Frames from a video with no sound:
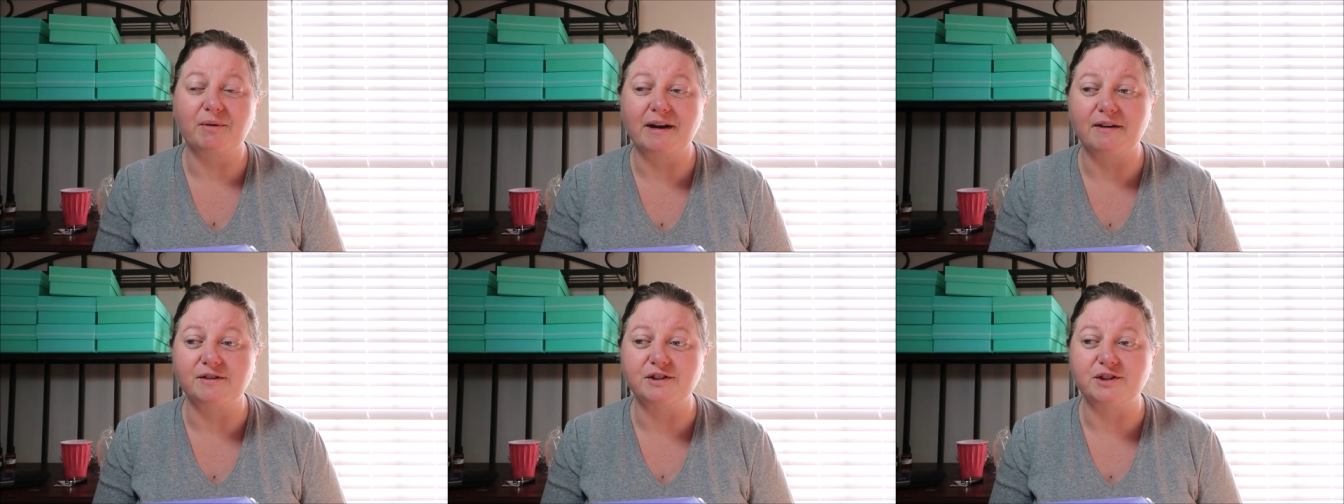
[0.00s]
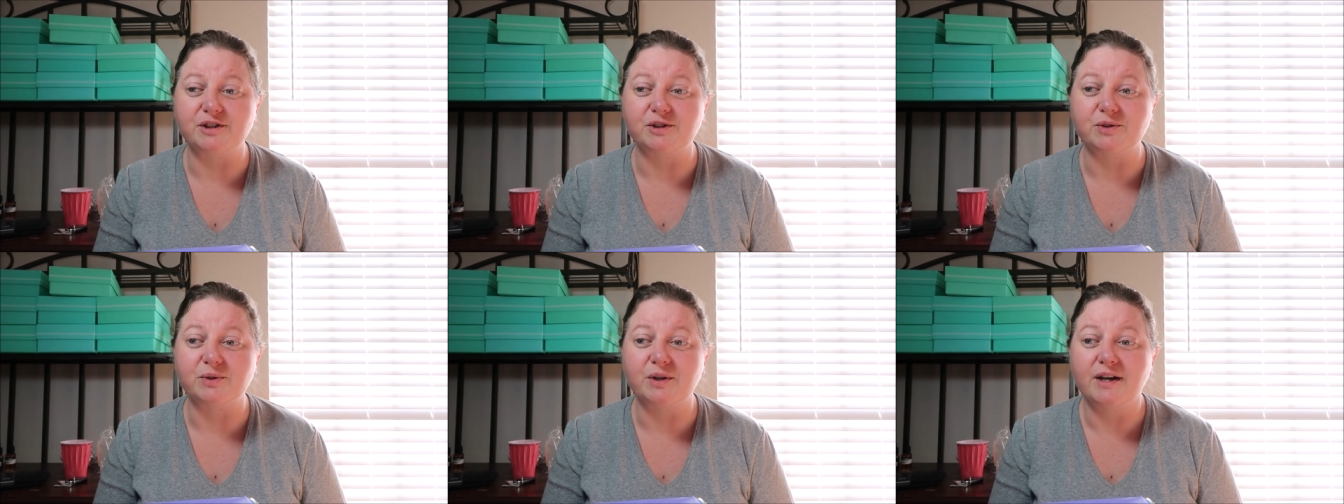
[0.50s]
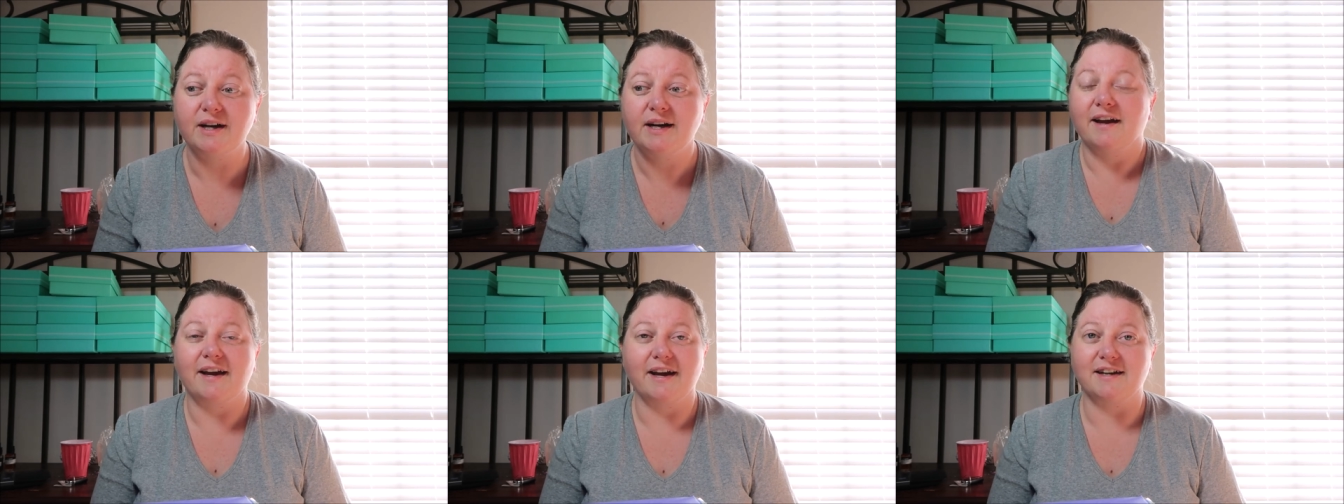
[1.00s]
around to do.
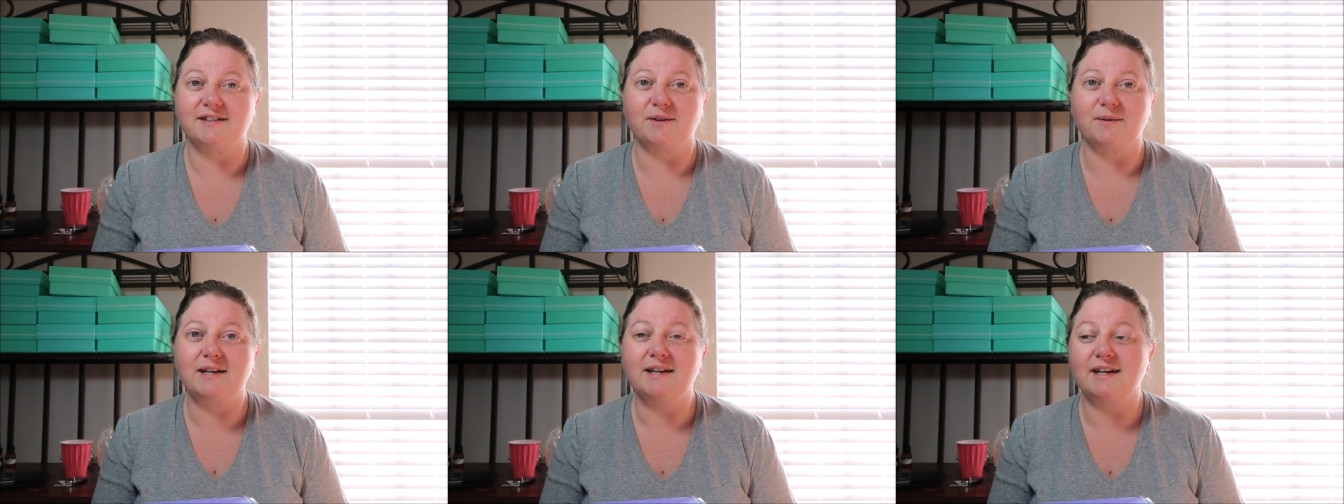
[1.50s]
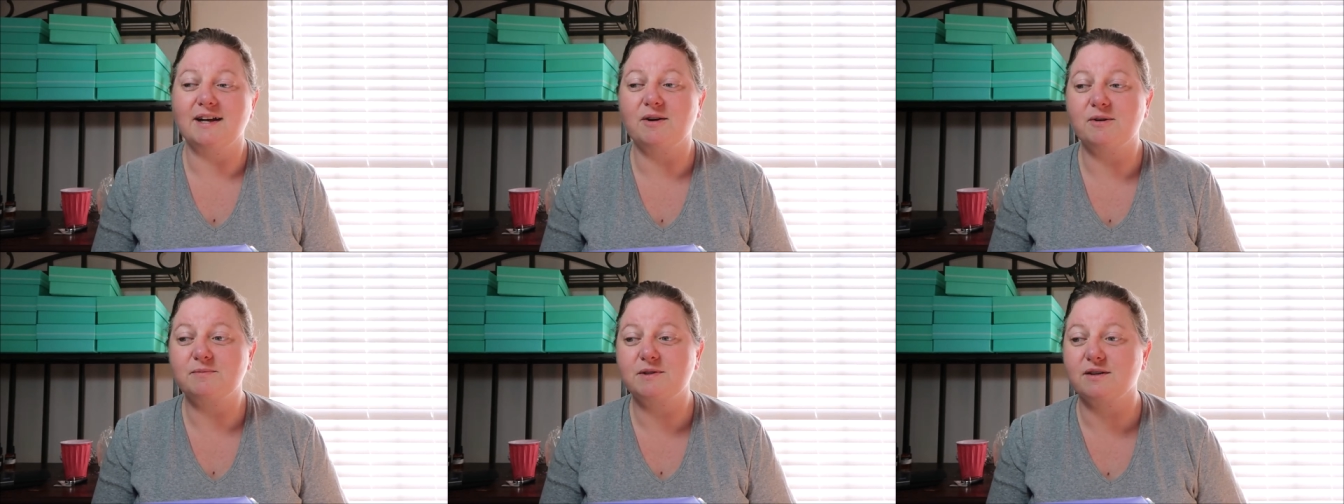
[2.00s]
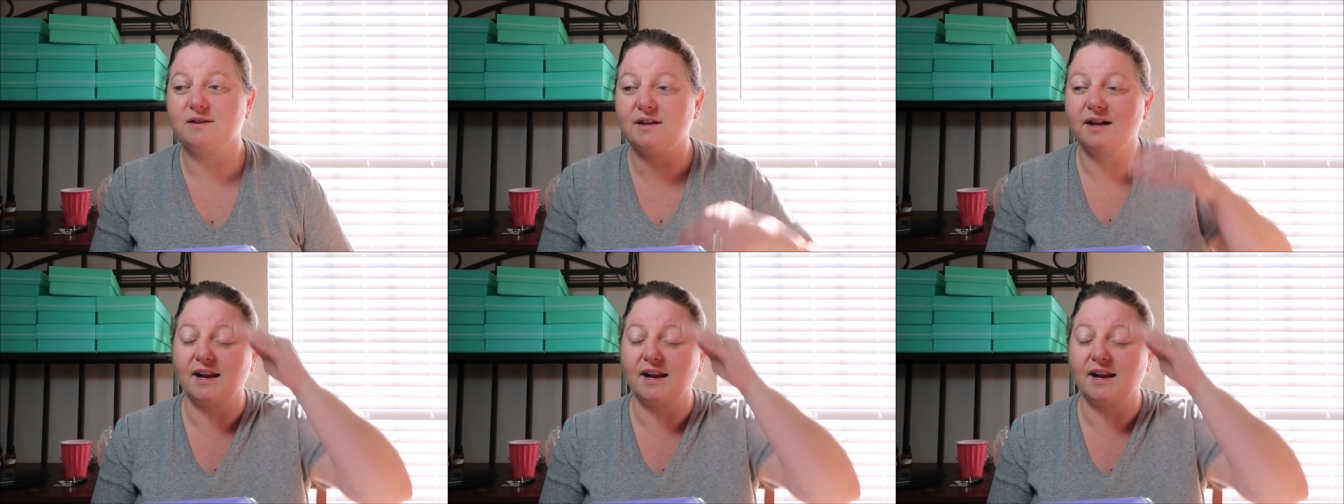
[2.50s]
Yeah, so we didn't get home till